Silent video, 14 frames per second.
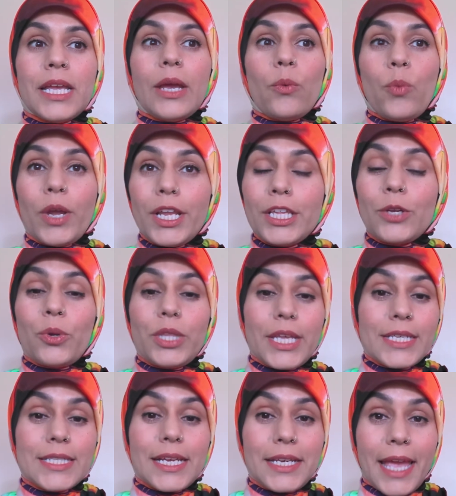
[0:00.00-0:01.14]
One of the good
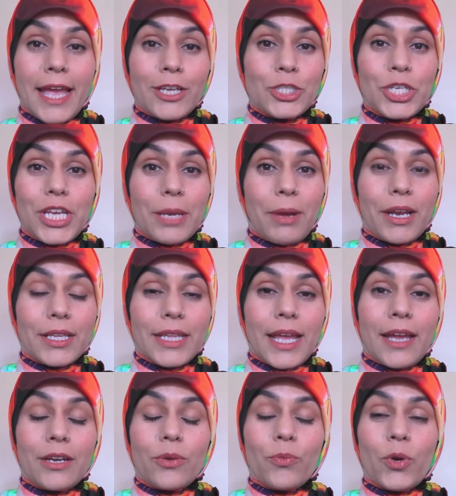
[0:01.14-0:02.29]
things that actually came out of
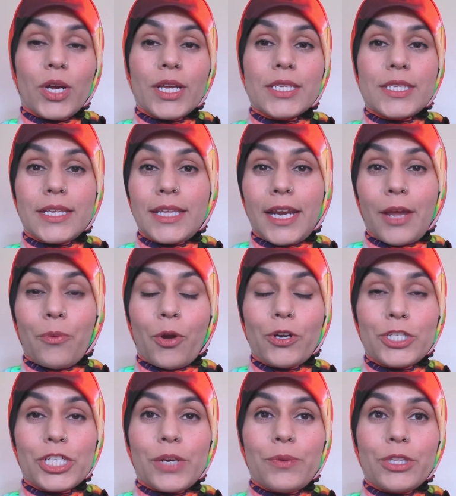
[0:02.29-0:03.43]
that was that I wanted to
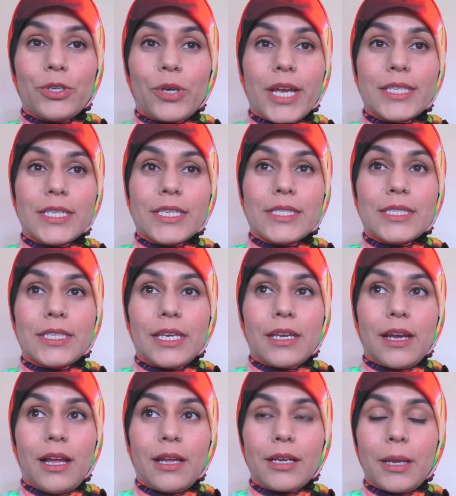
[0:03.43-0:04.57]
share with you guys is
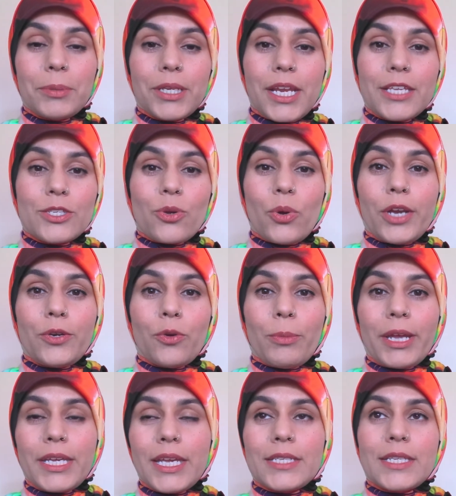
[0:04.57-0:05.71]
a couple of days ago, I told
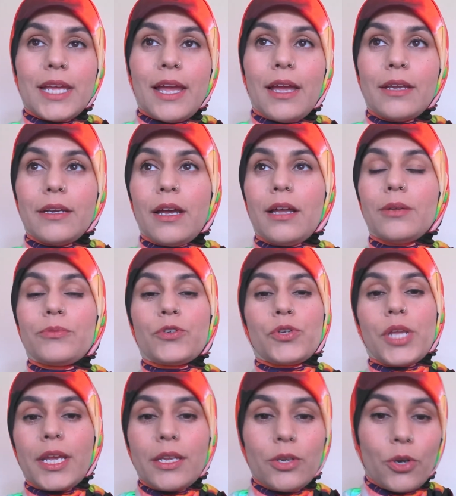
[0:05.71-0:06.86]
my kids they had to
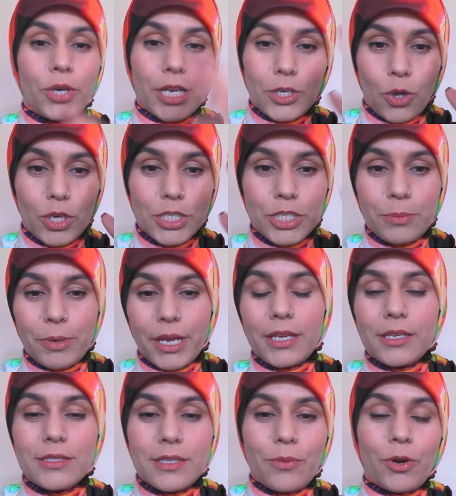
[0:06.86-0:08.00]
take, technology break
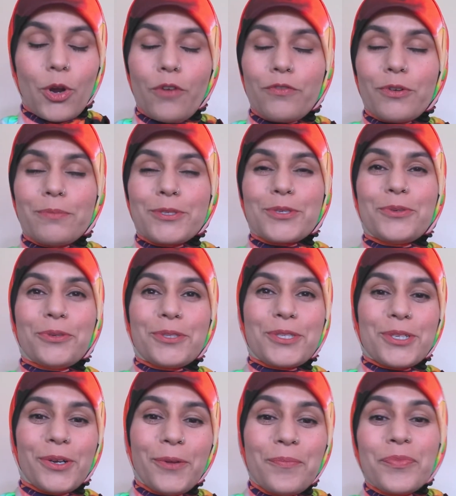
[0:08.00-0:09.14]
because they were off from school.
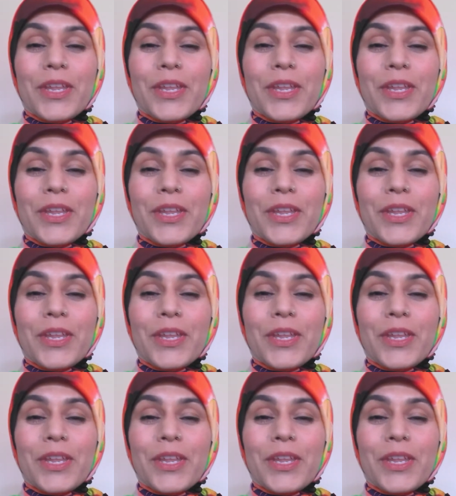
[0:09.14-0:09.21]
So